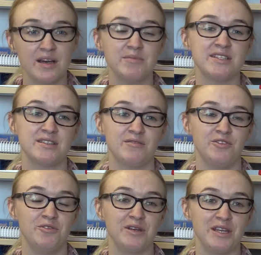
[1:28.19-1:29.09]
There's a
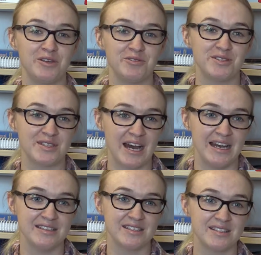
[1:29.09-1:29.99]
few really good
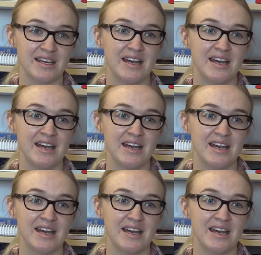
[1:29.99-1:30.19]
sites.